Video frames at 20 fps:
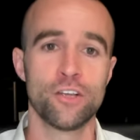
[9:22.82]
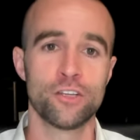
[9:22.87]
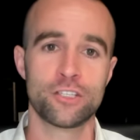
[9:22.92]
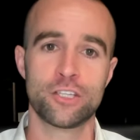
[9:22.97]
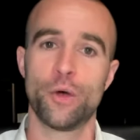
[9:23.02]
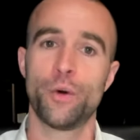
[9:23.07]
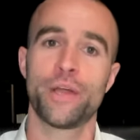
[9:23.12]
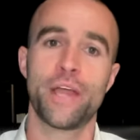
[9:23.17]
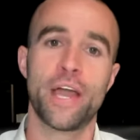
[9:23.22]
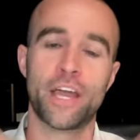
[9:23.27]

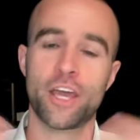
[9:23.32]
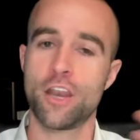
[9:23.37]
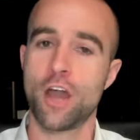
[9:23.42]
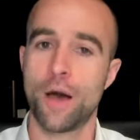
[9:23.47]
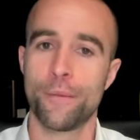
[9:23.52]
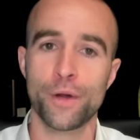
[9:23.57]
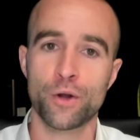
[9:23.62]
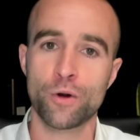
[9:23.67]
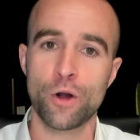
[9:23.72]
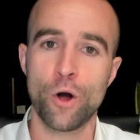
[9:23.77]
slowing
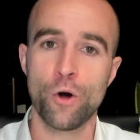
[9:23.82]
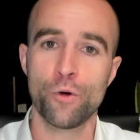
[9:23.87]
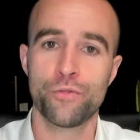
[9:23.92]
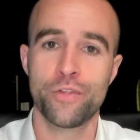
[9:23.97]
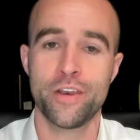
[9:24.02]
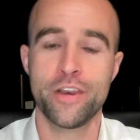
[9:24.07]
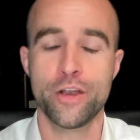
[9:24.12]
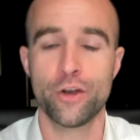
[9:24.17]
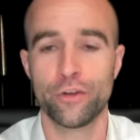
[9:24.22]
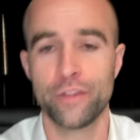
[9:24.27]
economic growth,
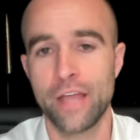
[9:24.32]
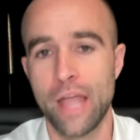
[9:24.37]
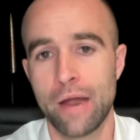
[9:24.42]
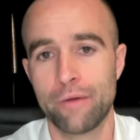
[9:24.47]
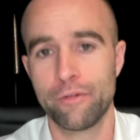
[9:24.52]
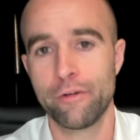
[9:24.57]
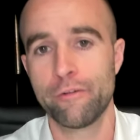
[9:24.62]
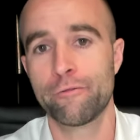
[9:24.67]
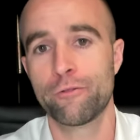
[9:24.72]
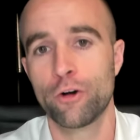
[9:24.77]
and nearly
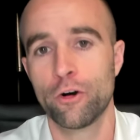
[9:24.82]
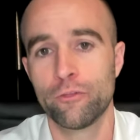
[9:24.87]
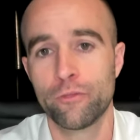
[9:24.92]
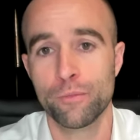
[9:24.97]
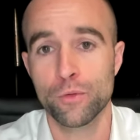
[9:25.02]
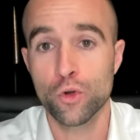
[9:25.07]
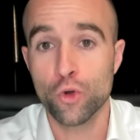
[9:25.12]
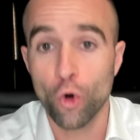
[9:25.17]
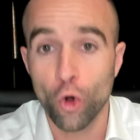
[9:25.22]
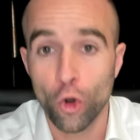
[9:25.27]
every firm
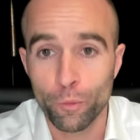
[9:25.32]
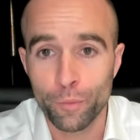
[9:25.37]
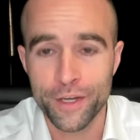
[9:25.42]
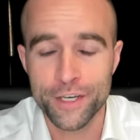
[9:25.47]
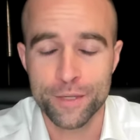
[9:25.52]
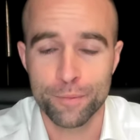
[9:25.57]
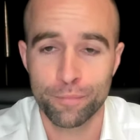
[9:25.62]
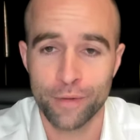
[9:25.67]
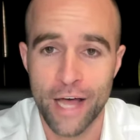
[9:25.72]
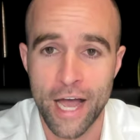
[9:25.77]
from Goldman
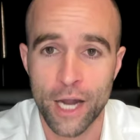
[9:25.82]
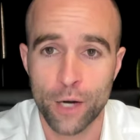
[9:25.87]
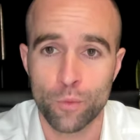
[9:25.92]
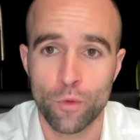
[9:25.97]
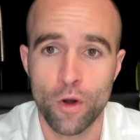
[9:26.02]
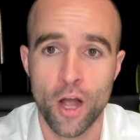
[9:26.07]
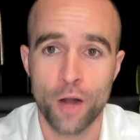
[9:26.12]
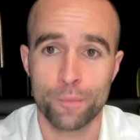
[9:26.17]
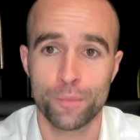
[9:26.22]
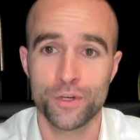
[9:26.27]
to
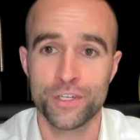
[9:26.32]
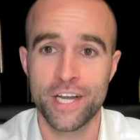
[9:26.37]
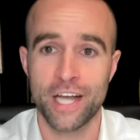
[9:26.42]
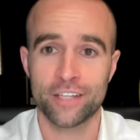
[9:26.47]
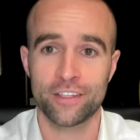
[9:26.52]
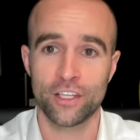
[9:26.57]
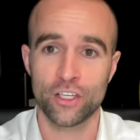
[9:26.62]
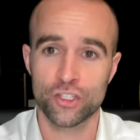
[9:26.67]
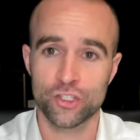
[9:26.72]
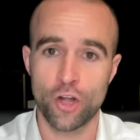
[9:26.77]
BlackRock
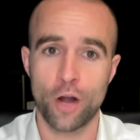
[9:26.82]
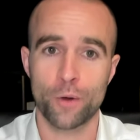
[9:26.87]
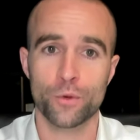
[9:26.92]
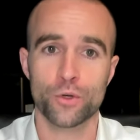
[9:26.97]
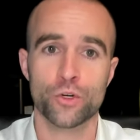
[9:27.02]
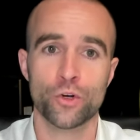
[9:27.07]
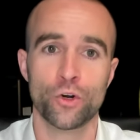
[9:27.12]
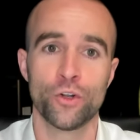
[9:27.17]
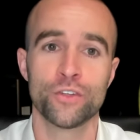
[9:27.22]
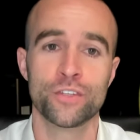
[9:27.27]
projecting stock
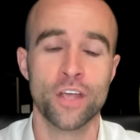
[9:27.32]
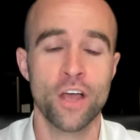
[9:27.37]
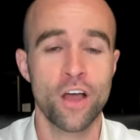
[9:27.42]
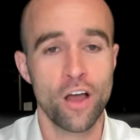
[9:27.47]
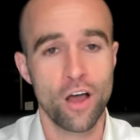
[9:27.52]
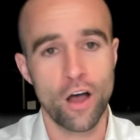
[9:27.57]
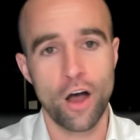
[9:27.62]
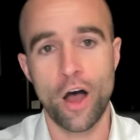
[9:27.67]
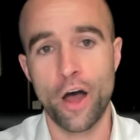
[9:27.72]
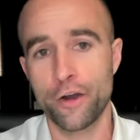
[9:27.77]
returns
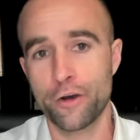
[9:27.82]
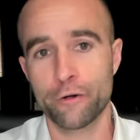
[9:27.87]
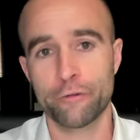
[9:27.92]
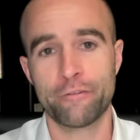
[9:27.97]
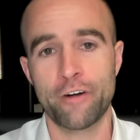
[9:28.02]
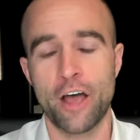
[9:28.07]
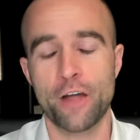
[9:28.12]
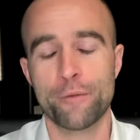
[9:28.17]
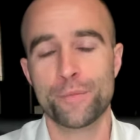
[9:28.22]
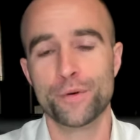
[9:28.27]
under
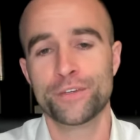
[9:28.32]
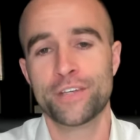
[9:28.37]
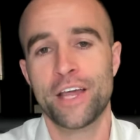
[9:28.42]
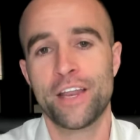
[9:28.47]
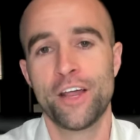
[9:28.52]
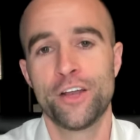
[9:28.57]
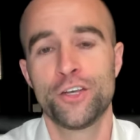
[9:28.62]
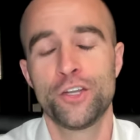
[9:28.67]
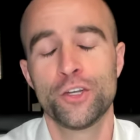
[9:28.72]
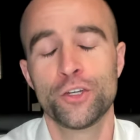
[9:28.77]

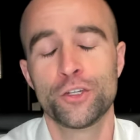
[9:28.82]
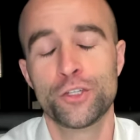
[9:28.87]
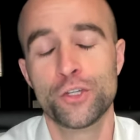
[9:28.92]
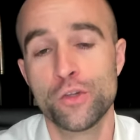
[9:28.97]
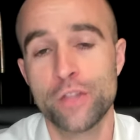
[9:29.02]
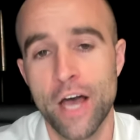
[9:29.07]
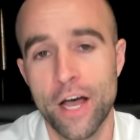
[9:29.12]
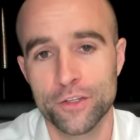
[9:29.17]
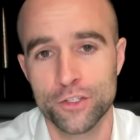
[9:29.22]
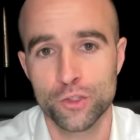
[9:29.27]
5% until
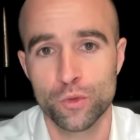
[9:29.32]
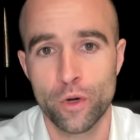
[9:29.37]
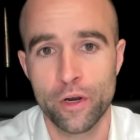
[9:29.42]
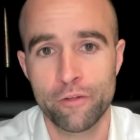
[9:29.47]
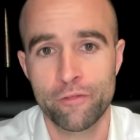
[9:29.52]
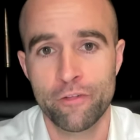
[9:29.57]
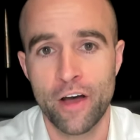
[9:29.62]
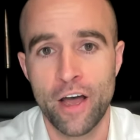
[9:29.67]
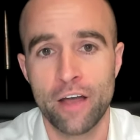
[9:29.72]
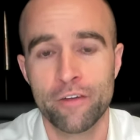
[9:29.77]

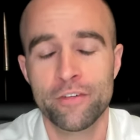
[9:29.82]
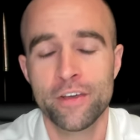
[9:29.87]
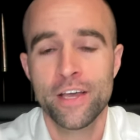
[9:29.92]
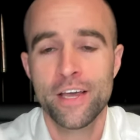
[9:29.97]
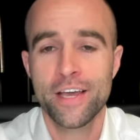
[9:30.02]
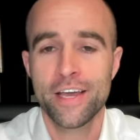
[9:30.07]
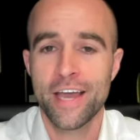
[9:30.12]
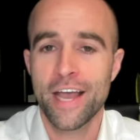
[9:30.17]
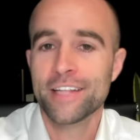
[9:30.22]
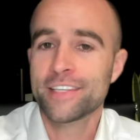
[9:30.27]
2025,
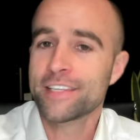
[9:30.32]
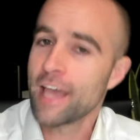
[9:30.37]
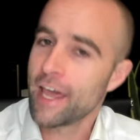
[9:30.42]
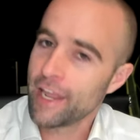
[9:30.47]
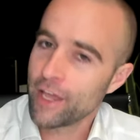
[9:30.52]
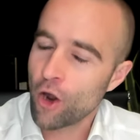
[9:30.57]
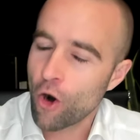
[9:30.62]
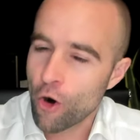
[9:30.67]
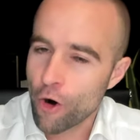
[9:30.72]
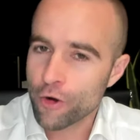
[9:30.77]
it's
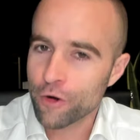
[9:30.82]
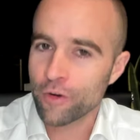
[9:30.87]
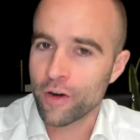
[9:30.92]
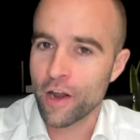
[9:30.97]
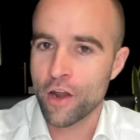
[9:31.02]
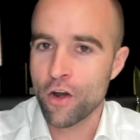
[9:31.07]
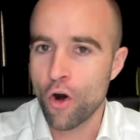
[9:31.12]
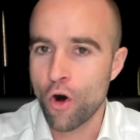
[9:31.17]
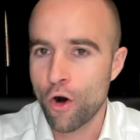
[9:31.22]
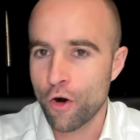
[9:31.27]
getting harder
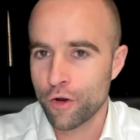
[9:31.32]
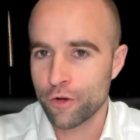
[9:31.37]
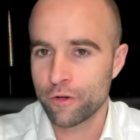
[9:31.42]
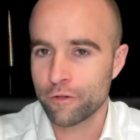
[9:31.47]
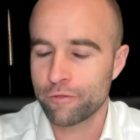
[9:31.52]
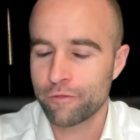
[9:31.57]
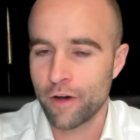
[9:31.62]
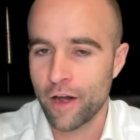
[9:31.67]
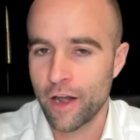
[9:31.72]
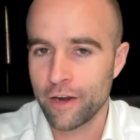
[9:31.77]
and harder to
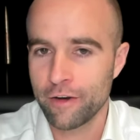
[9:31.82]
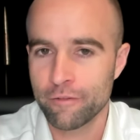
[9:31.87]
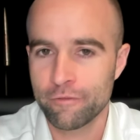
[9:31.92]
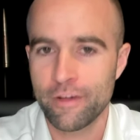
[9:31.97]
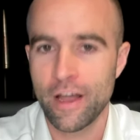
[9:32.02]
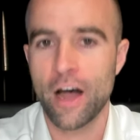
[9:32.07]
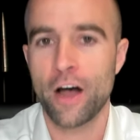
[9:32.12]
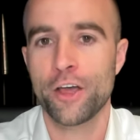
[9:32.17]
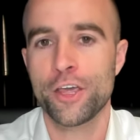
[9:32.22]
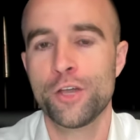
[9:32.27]
find
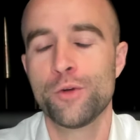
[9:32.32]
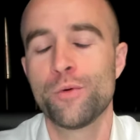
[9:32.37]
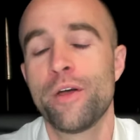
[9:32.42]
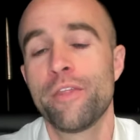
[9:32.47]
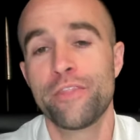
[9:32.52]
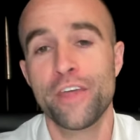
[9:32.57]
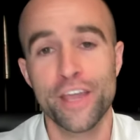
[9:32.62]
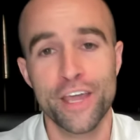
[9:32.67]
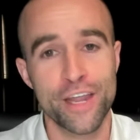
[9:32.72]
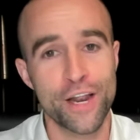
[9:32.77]
value,
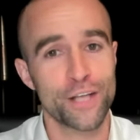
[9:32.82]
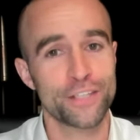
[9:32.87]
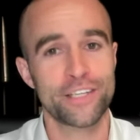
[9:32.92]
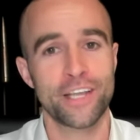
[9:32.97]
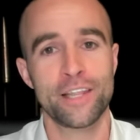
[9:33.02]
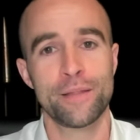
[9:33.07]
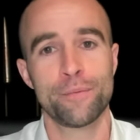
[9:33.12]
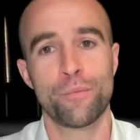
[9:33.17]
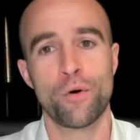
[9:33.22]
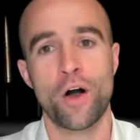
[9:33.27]
and thinking
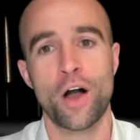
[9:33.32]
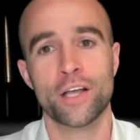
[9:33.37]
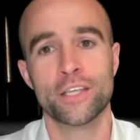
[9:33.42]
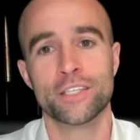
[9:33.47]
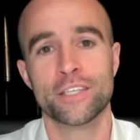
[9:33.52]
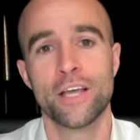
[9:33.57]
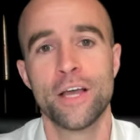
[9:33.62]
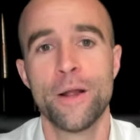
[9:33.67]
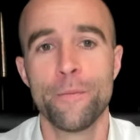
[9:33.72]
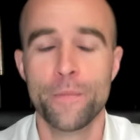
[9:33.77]
outside the
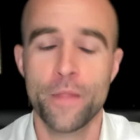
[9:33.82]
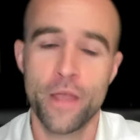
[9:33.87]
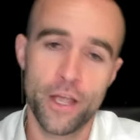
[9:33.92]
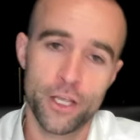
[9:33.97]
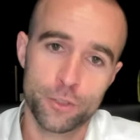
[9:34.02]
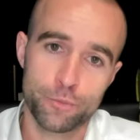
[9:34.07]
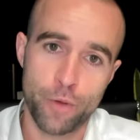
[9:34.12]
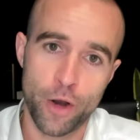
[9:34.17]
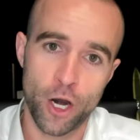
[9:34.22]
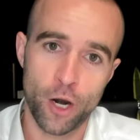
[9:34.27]
box
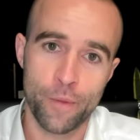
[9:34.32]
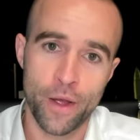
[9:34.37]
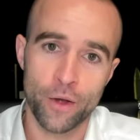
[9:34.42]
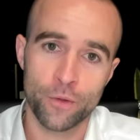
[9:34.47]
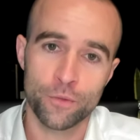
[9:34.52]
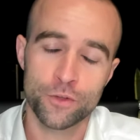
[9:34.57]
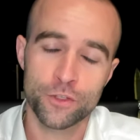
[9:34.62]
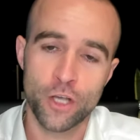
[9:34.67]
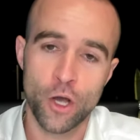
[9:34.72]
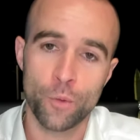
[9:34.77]
is
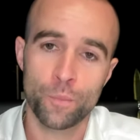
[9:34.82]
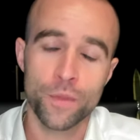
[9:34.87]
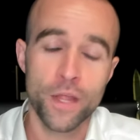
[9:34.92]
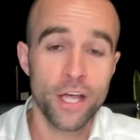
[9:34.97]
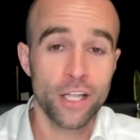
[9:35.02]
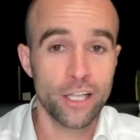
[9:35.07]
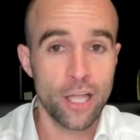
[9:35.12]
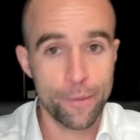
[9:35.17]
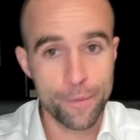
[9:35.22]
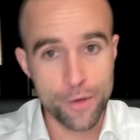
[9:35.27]
paramount. So
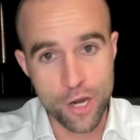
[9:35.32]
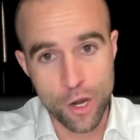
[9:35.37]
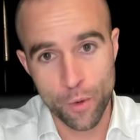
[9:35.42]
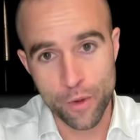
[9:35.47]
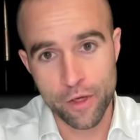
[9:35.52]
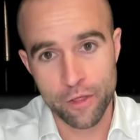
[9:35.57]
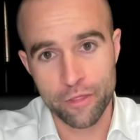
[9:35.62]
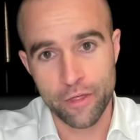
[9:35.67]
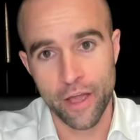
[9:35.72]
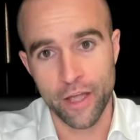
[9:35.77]
let me know
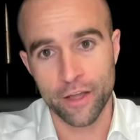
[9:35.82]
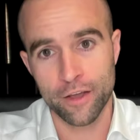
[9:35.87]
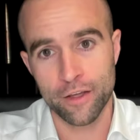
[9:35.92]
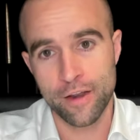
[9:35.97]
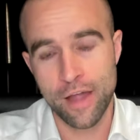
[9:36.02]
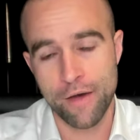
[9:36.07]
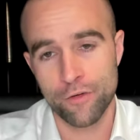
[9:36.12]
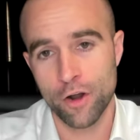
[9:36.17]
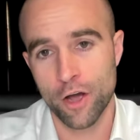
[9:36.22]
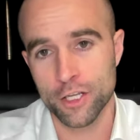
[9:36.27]
what you think, and
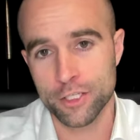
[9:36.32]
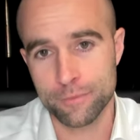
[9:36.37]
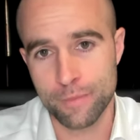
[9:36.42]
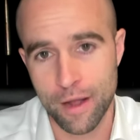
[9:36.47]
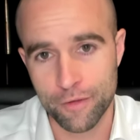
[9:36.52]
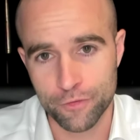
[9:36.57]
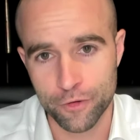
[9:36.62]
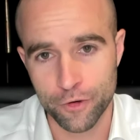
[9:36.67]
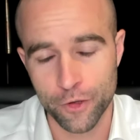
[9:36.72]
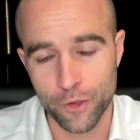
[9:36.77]
have an awesome
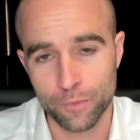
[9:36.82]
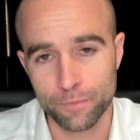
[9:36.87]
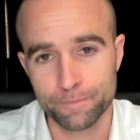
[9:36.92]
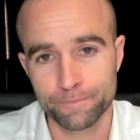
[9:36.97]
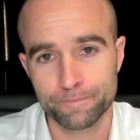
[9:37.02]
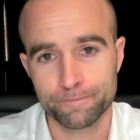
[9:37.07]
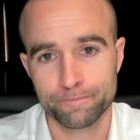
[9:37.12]
afternoon.